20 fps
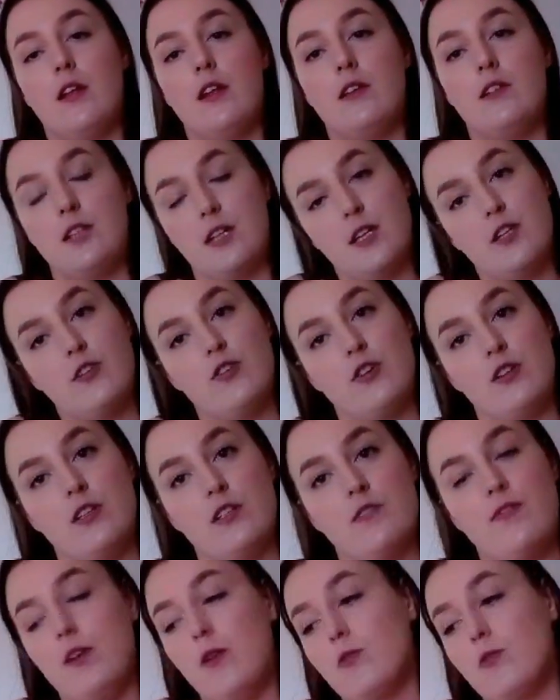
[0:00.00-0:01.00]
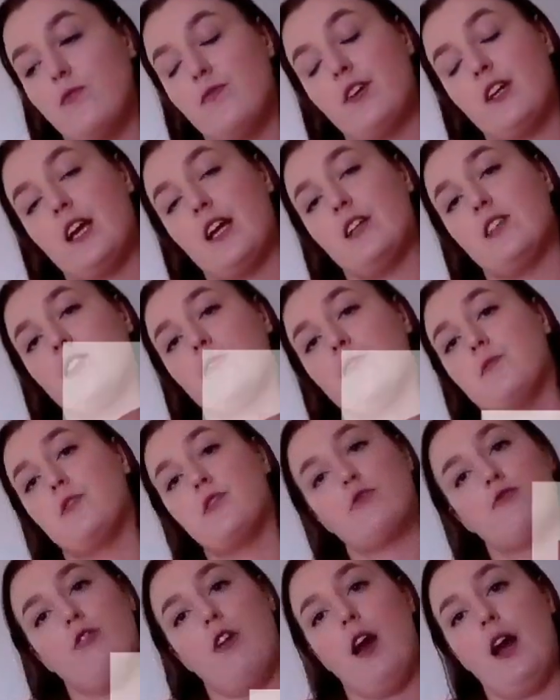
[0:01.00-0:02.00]
did enjoy this video, don't forget to
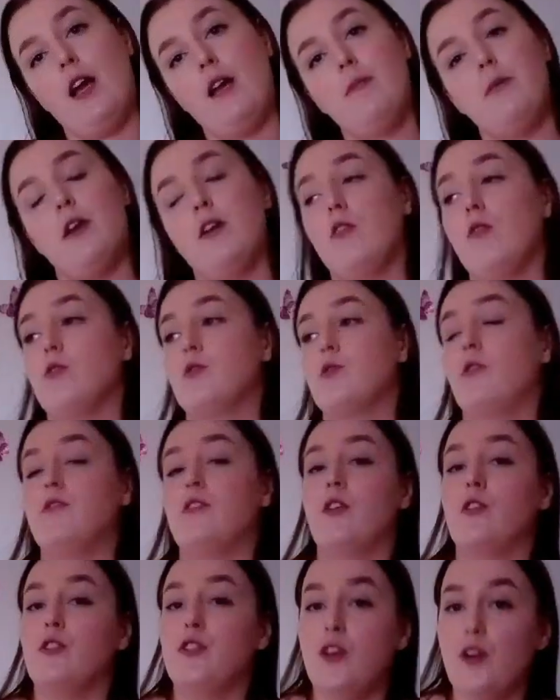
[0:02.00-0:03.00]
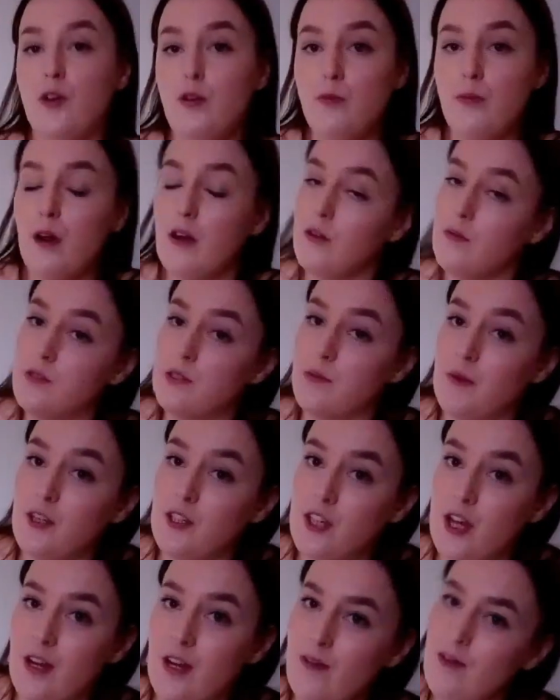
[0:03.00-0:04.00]
subscribe. And also, if you're new, welcome to my
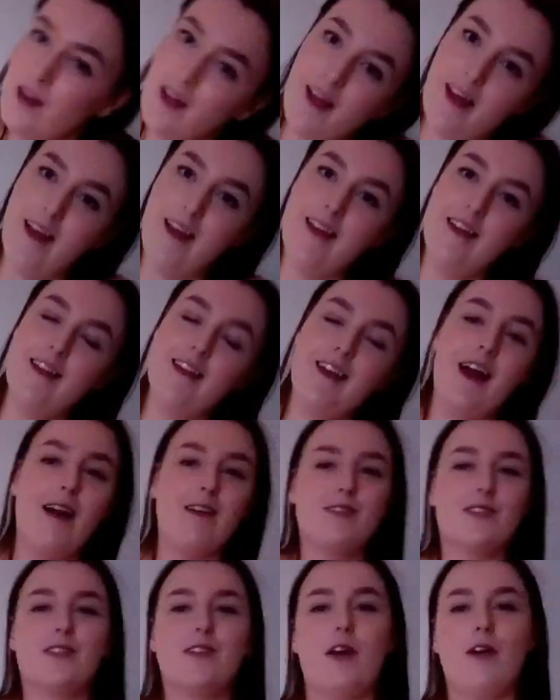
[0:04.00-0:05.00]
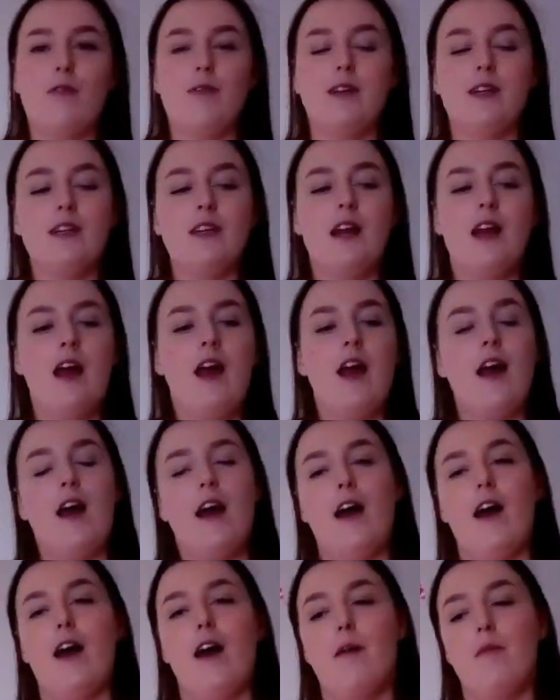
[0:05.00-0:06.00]
channel. Hey, how's it going?
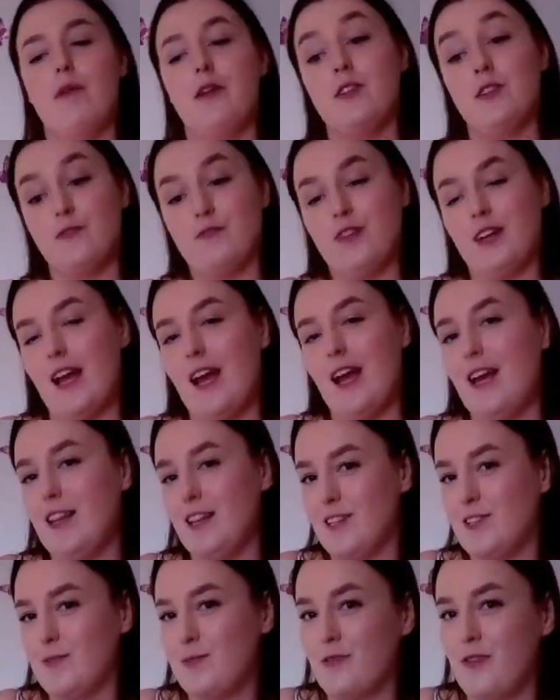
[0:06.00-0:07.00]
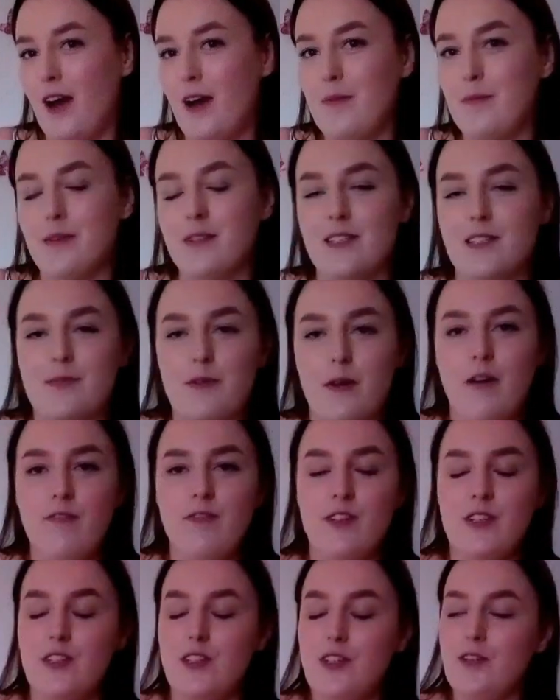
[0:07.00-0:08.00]
And don't forget to hit the subscribe button as well if
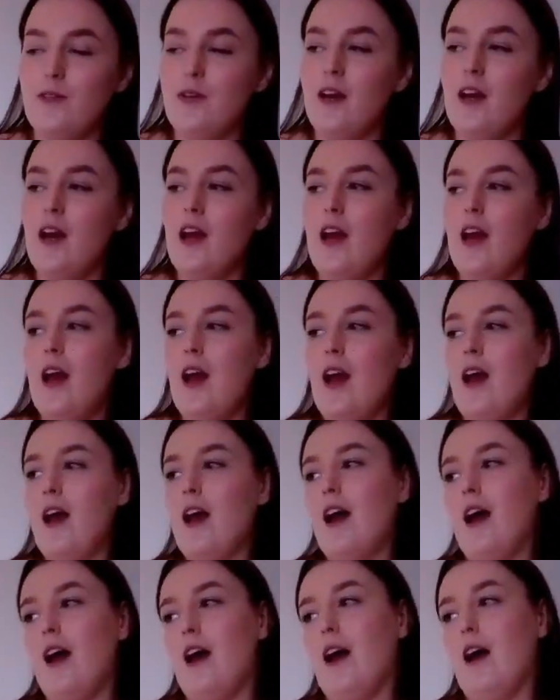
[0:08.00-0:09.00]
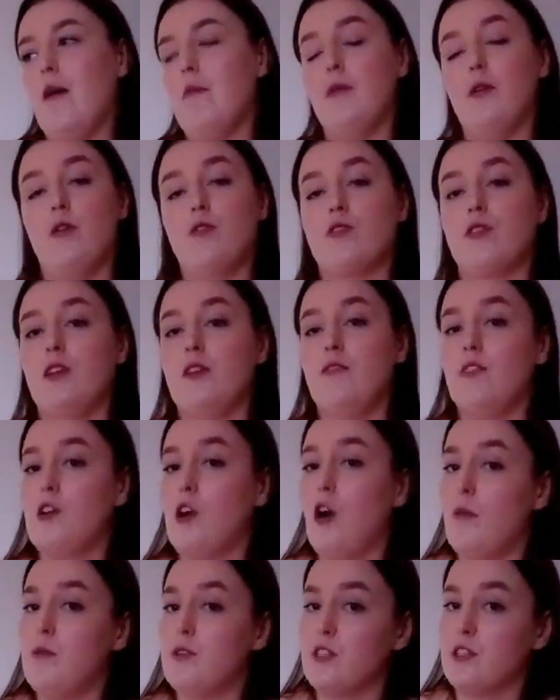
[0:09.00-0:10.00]
you're new. And also leave your
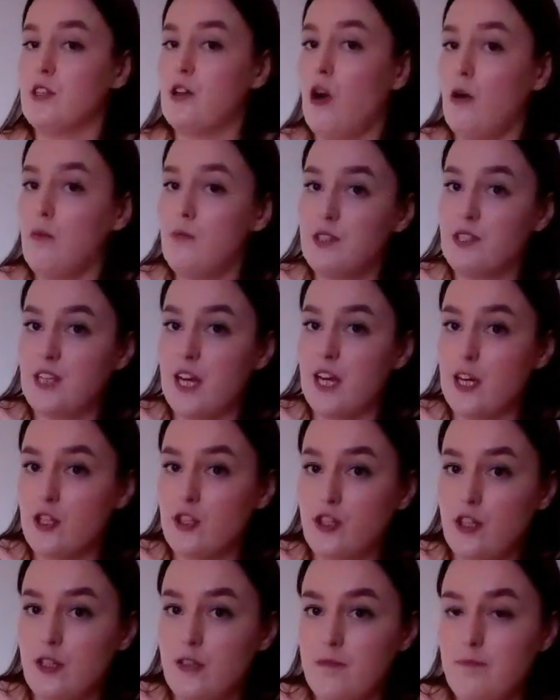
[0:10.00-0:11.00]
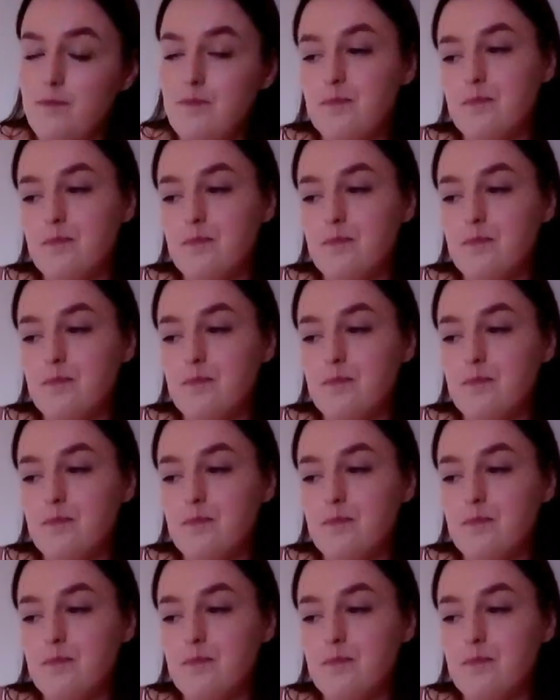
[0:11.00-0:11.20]
comments in the comment section.